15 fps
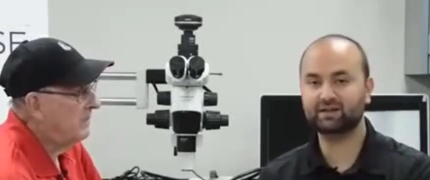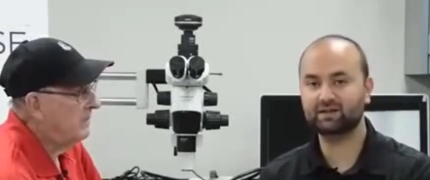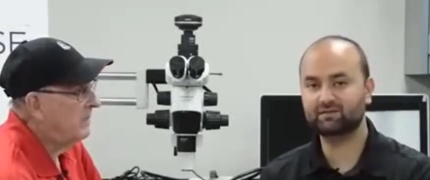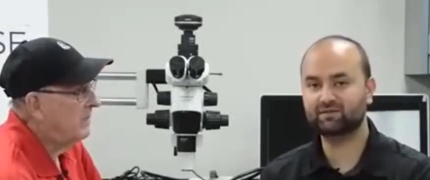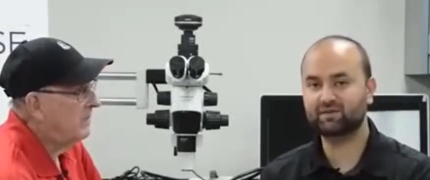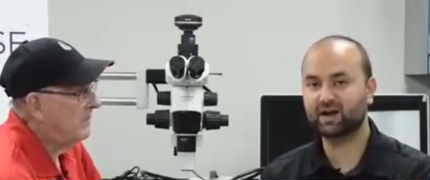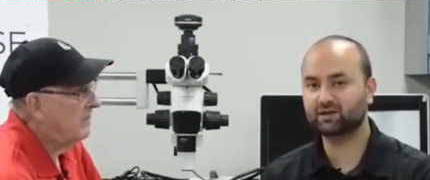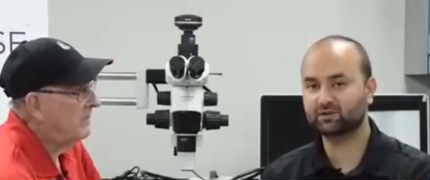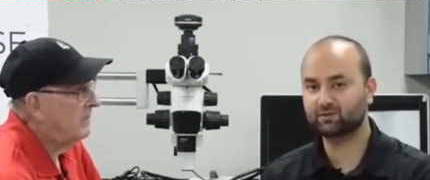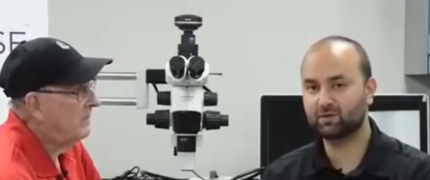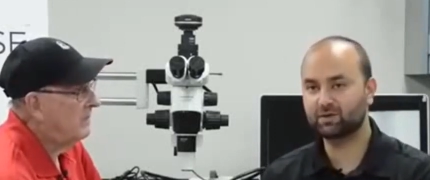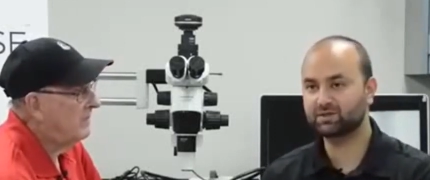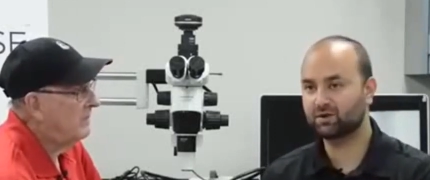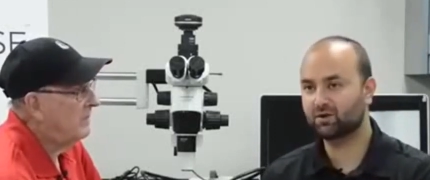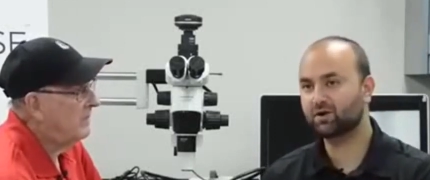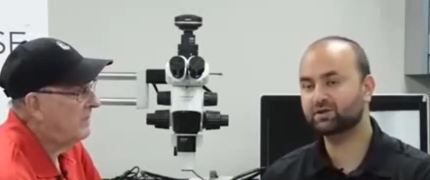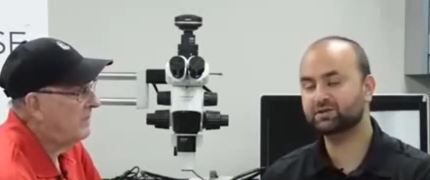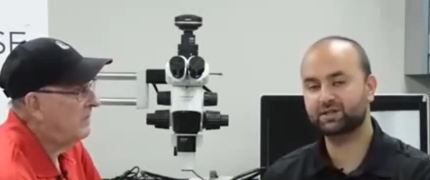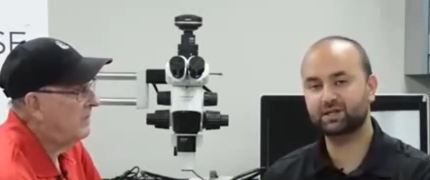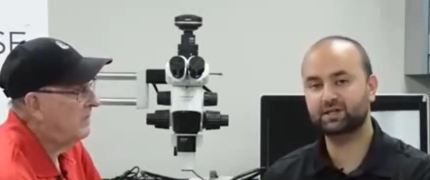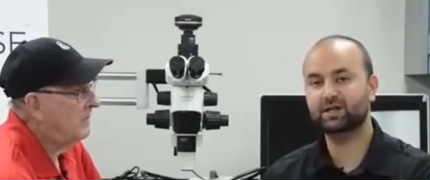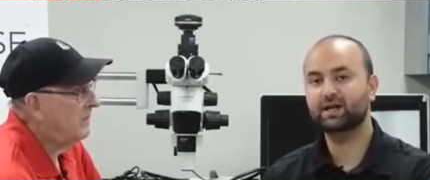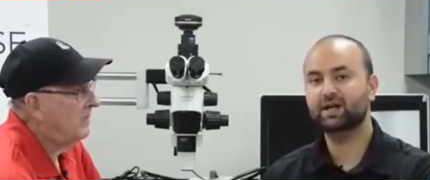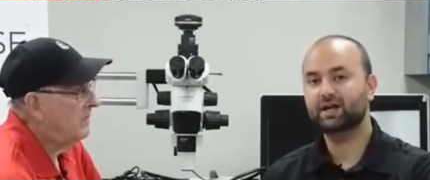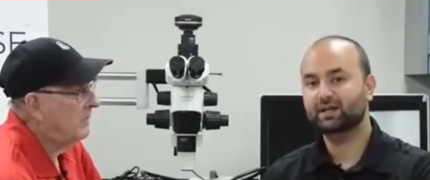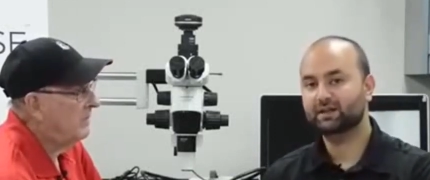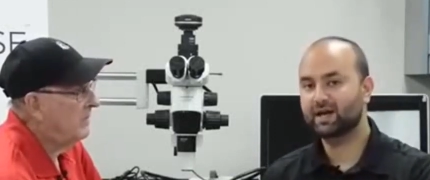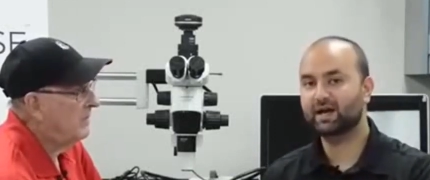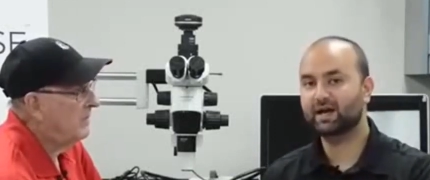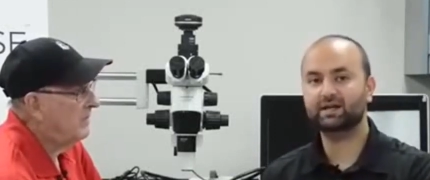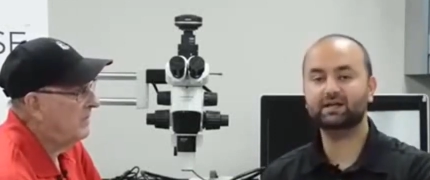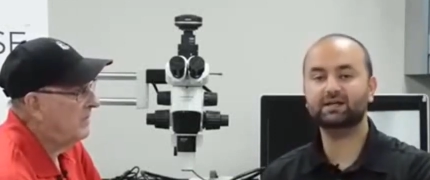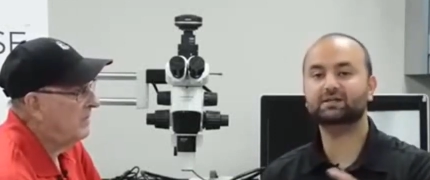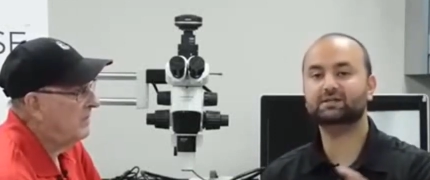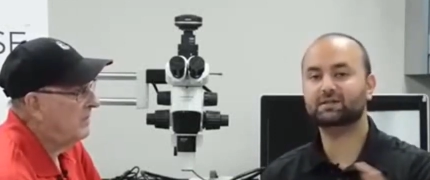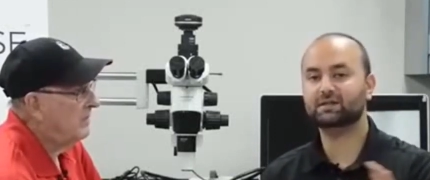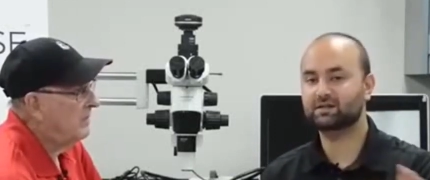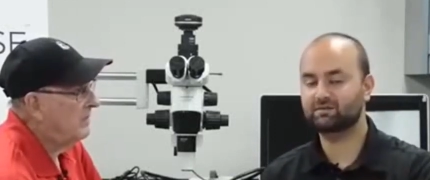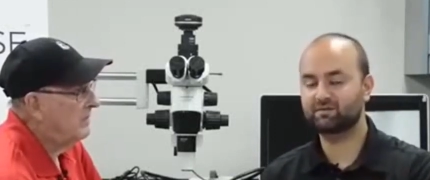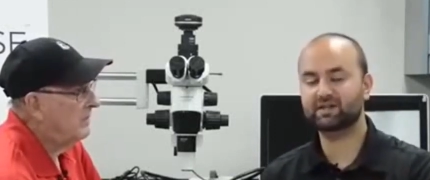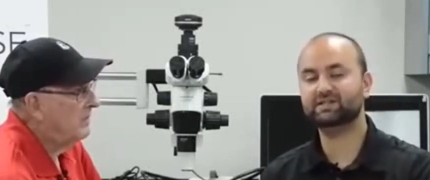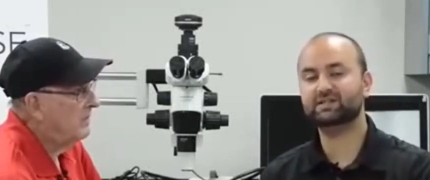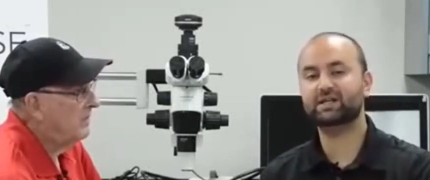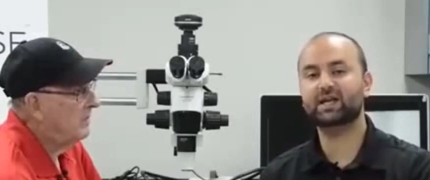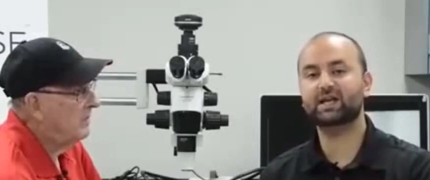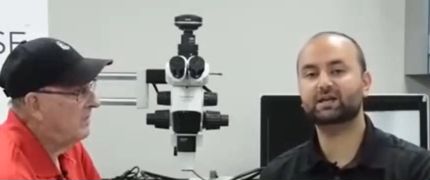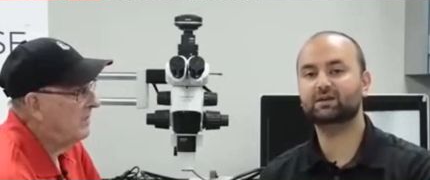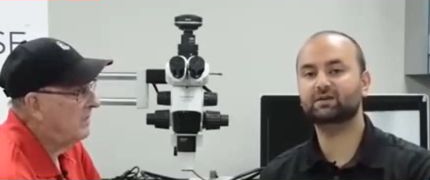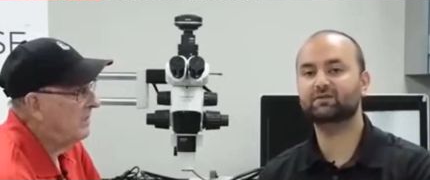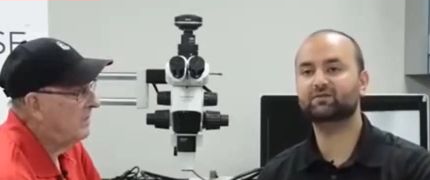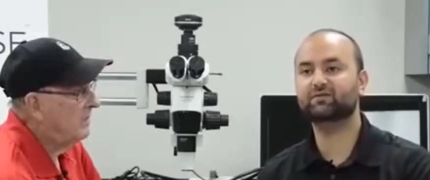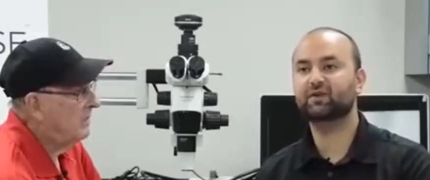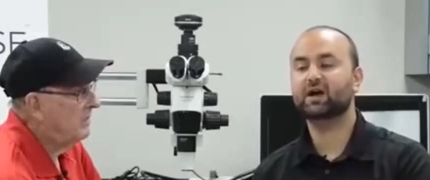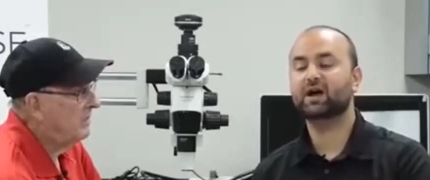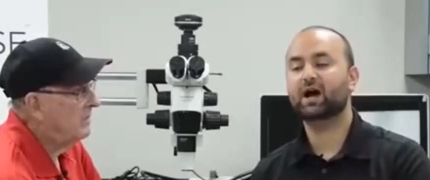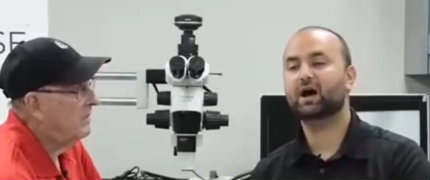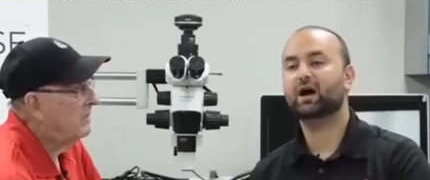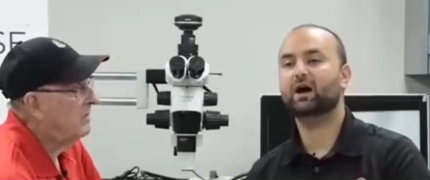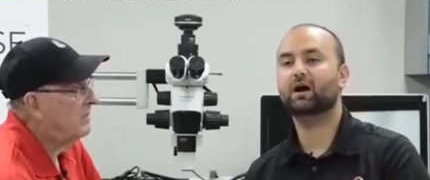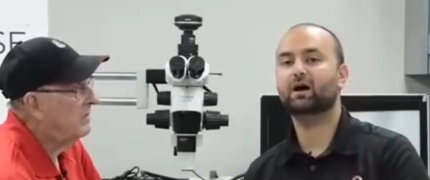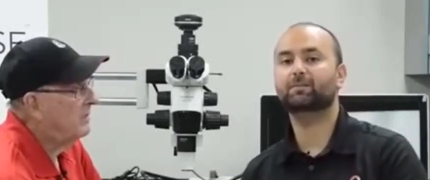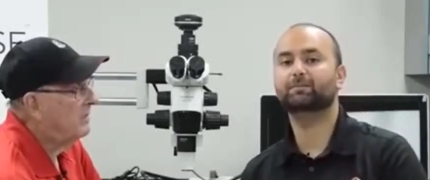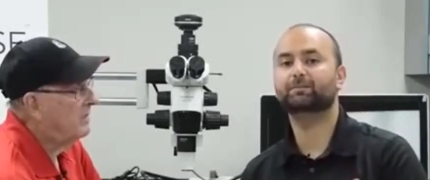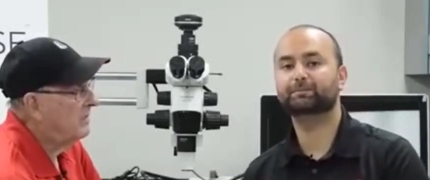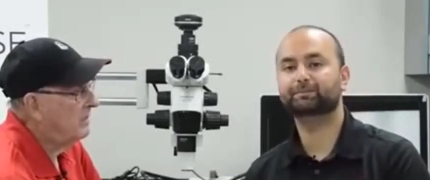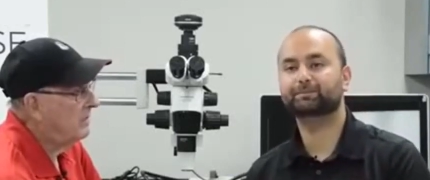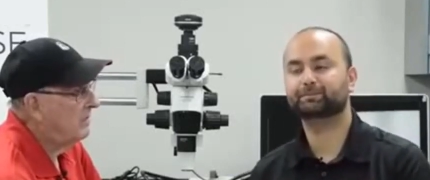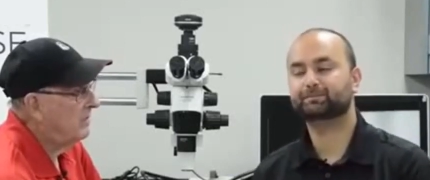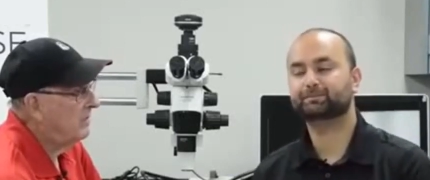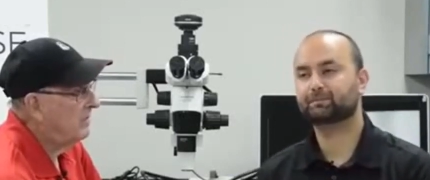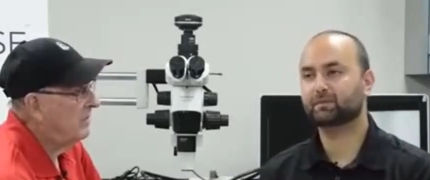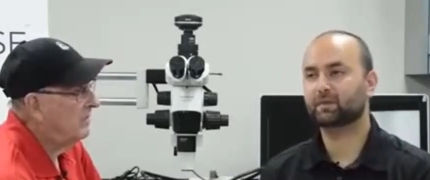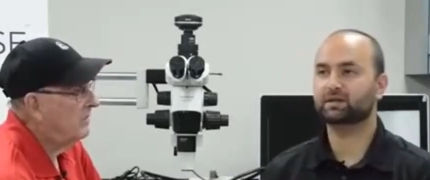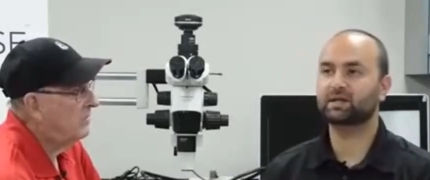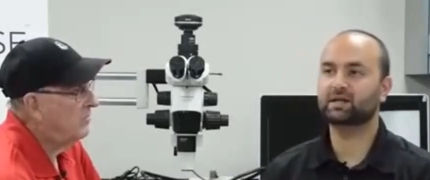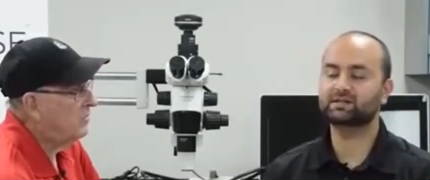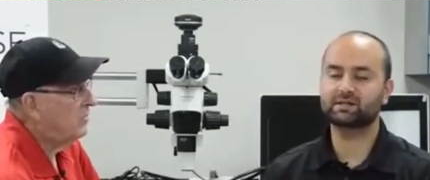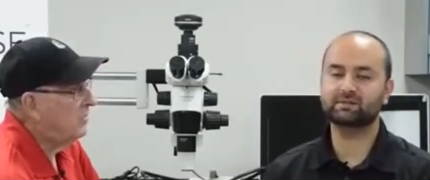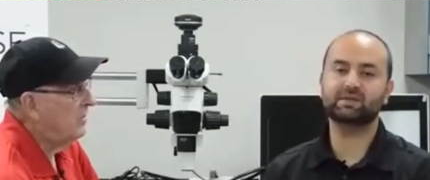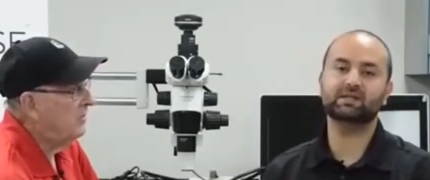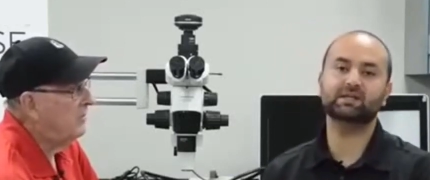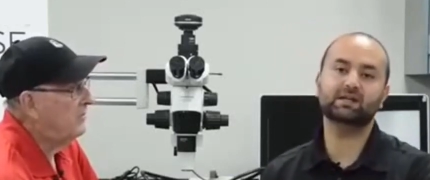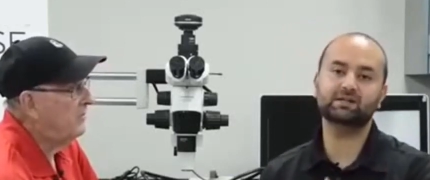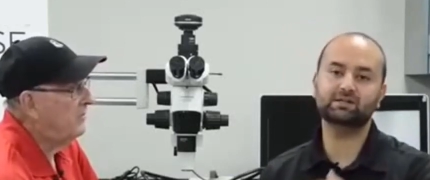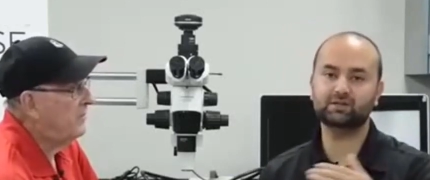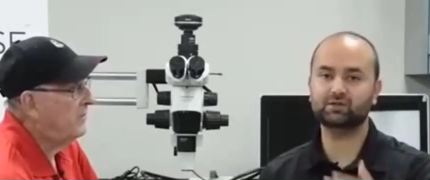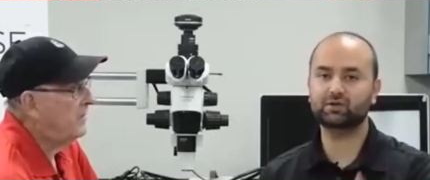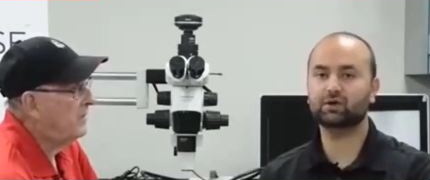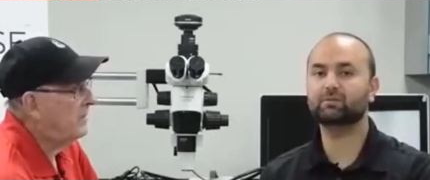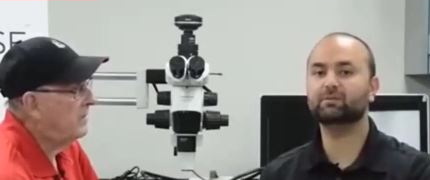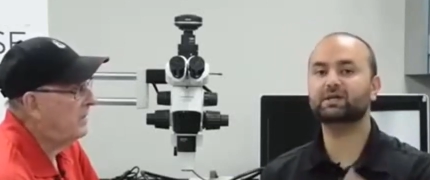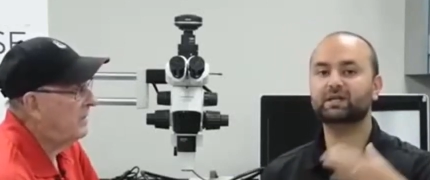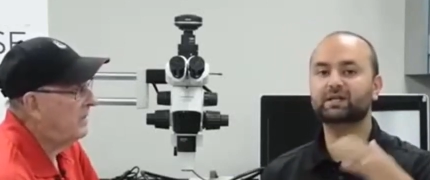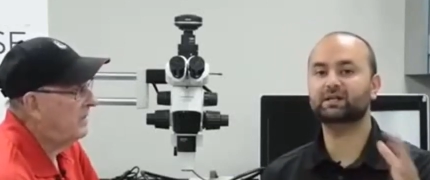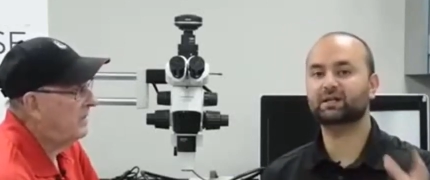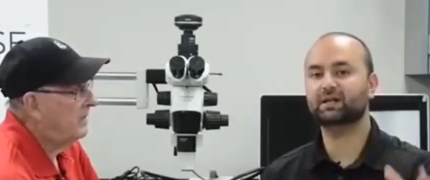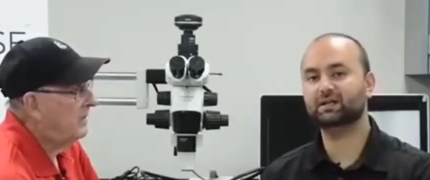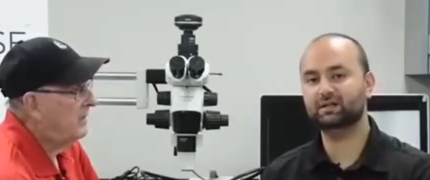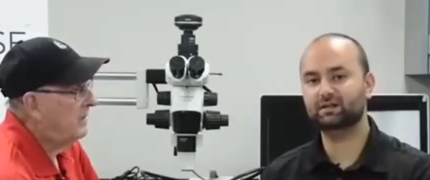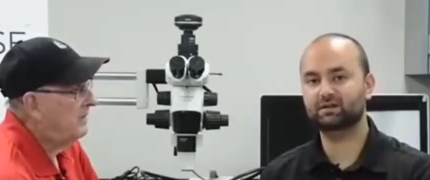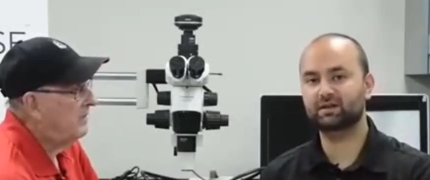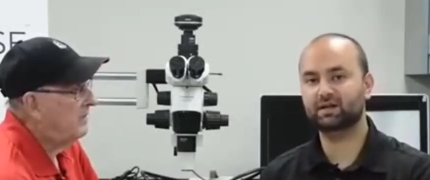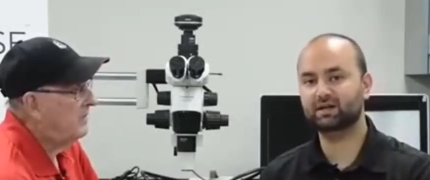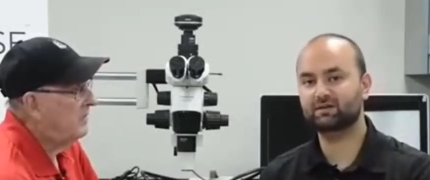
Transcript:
Speaker 1: that it in fact was an arson. That is an investigative. Um, that is cool. something that is determined in in an in